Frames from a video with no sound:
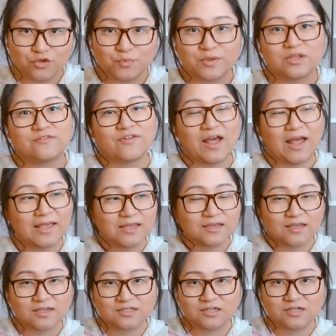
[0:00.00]
but if I get
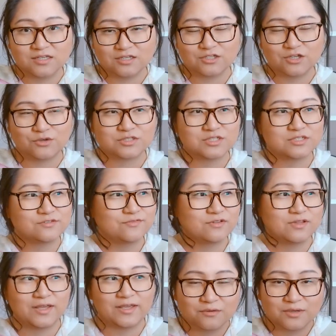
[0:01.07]
kicked out of ketosis for
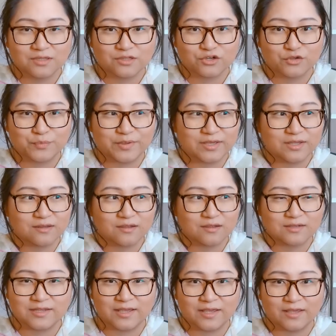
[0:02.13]
like a little bit, a
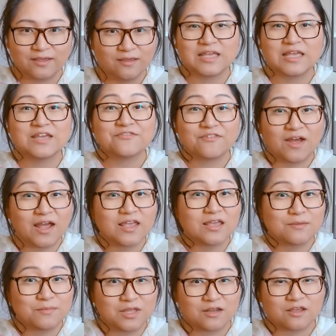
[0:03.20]
day, if I
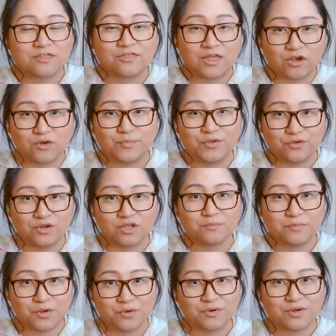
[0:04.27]
am in a therapeutic
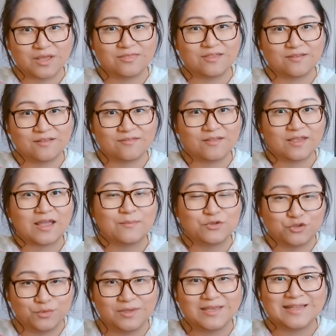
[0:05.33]
mode and this is like I'm
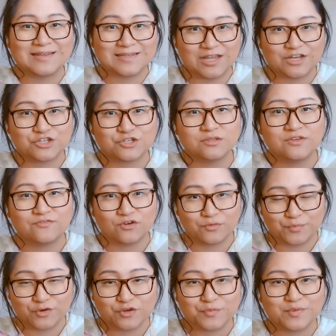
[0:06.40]
doing it intentionally for a
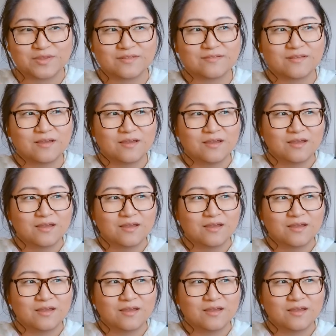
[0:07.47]
purpose,